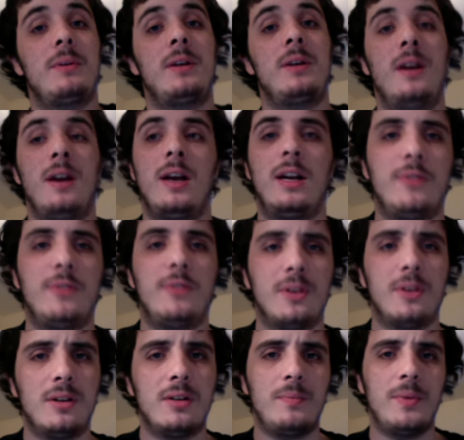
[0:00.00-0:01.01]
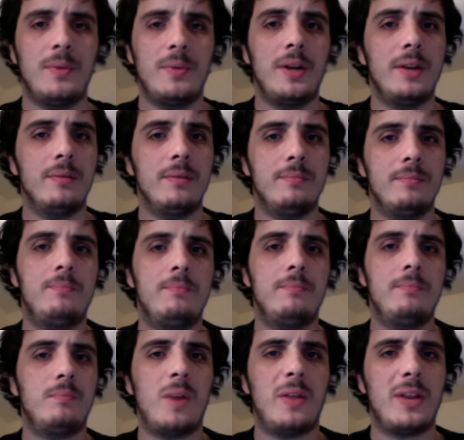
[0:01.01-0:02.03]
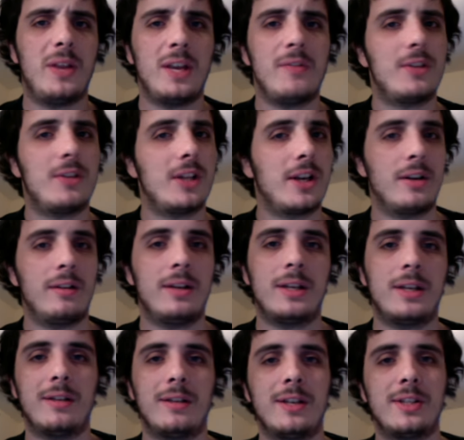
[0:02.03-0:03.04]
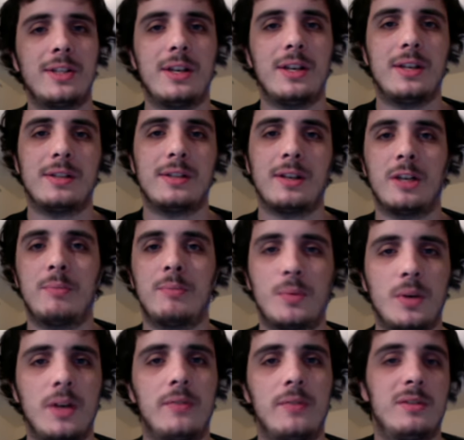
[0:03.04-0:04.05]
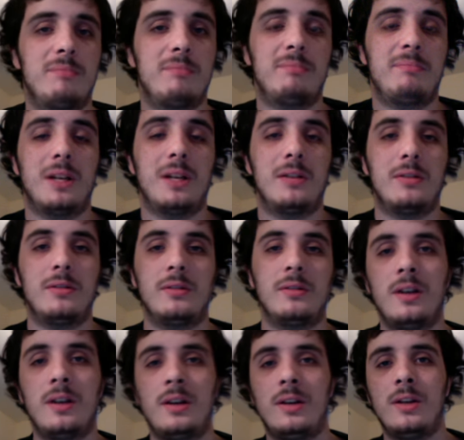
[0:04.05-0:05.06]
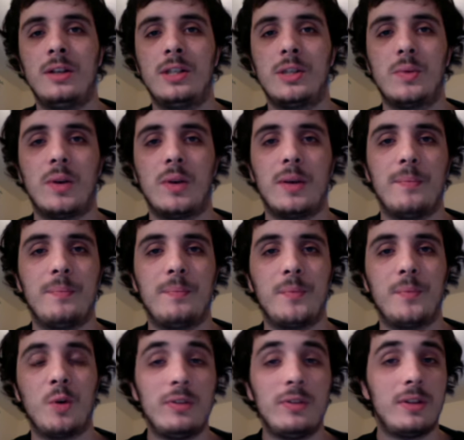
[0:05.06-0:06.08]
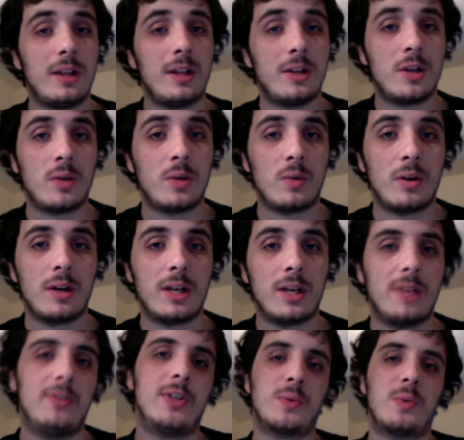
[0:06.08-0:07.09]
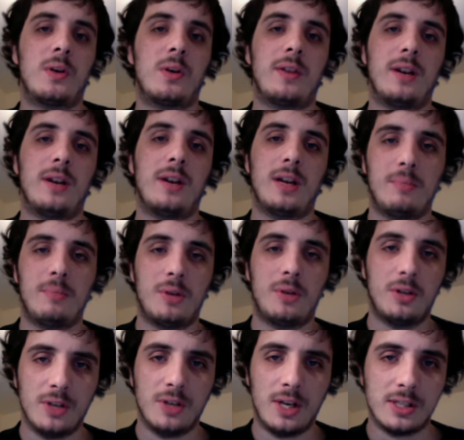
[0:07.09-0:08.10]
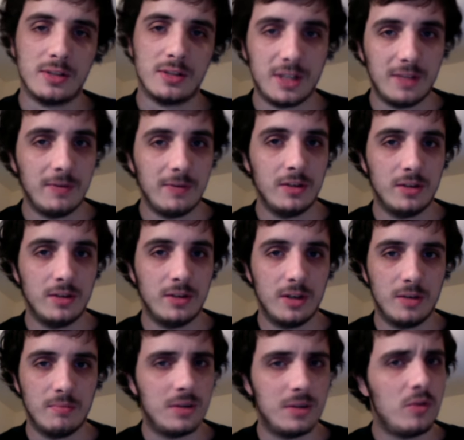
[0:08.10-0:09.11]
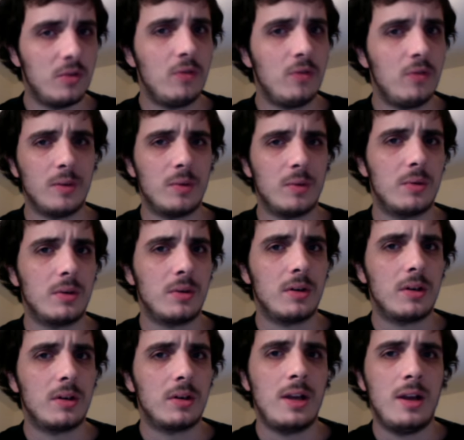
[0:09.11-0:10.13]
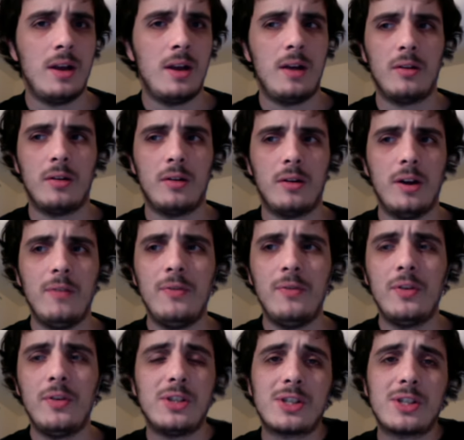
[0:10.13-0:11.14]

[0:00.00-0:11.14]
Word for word: and if you're not then I think if you click on that link it'll ask you to sign up or whatever I don't know so um, hopefully that link will work and if it doesn't work then I apologise and I'll take the video down but hopefully it will work or if not, just try